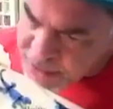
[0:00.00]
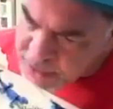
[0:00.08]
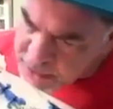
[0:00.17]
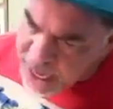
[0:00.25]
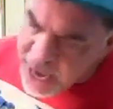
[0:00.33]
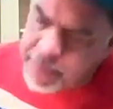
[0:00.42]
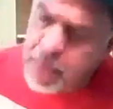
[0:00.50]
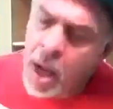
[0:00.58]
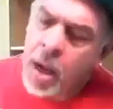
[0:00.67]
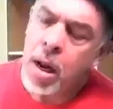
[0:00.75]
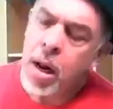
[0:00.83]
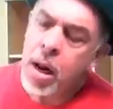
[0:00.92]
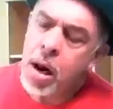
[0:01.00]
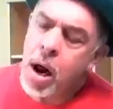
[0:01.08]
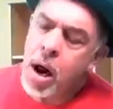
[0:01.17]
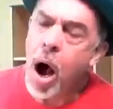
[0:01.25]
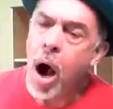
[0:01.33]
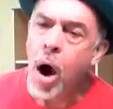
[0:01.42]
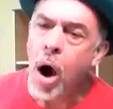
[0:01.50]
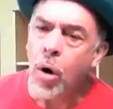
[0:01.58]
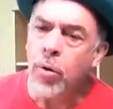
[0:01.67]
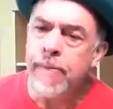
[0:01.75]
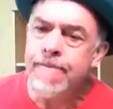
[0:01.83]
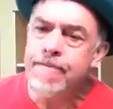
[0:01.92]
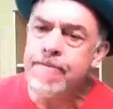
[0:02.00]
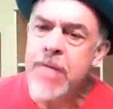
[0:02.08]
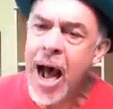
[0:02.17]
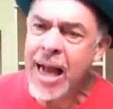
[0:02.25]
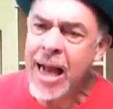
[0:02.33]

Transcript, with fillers: the time. Oh, I